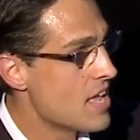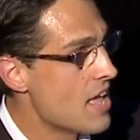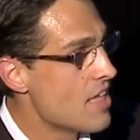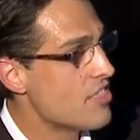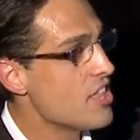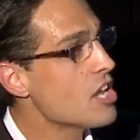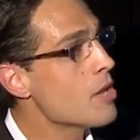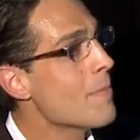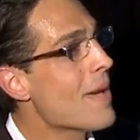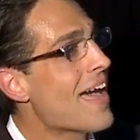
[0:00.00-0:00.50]

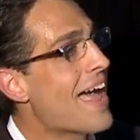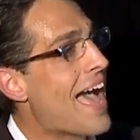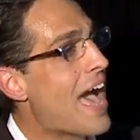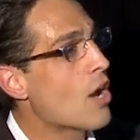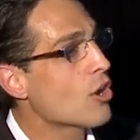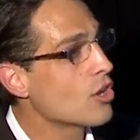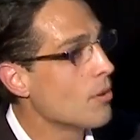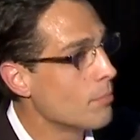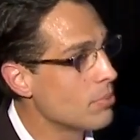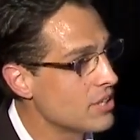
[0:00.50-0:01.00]
Think about how
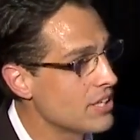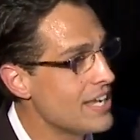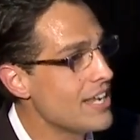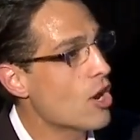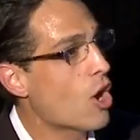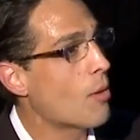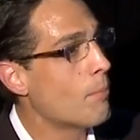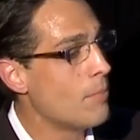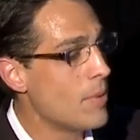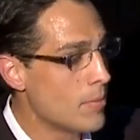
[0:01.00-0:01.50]
complete
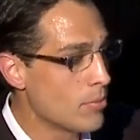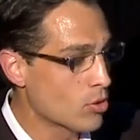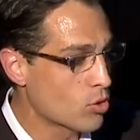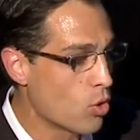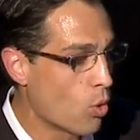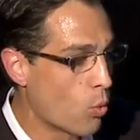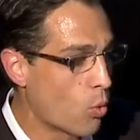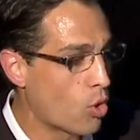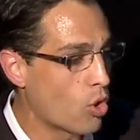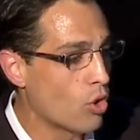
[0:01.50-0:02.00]
our
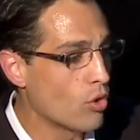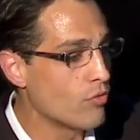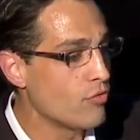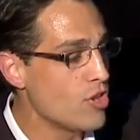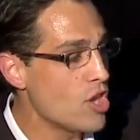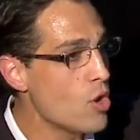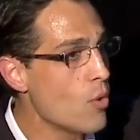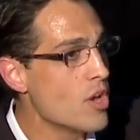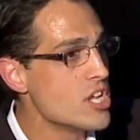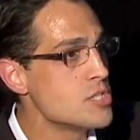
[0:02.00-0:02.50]
biblical
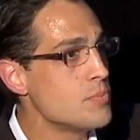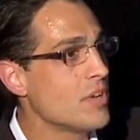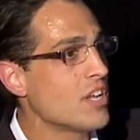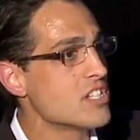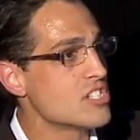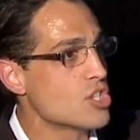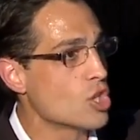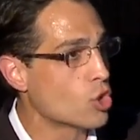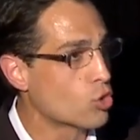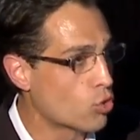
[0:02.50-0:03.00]
worldview is because
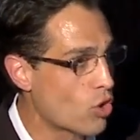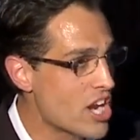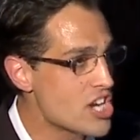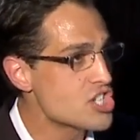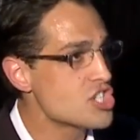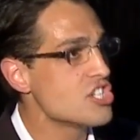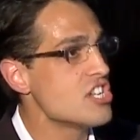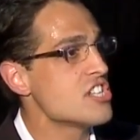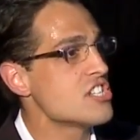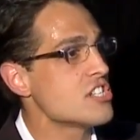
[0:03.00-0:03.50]
of the
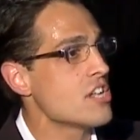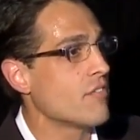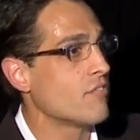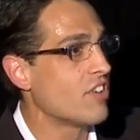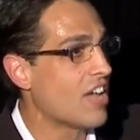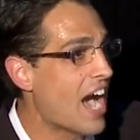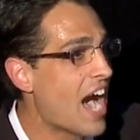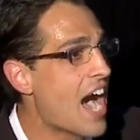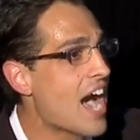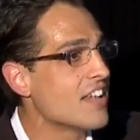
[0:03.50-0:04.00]
graciousness of
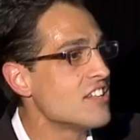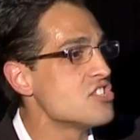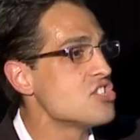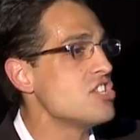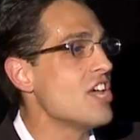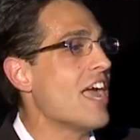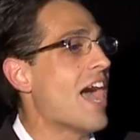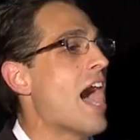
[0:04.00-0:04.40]
God to say,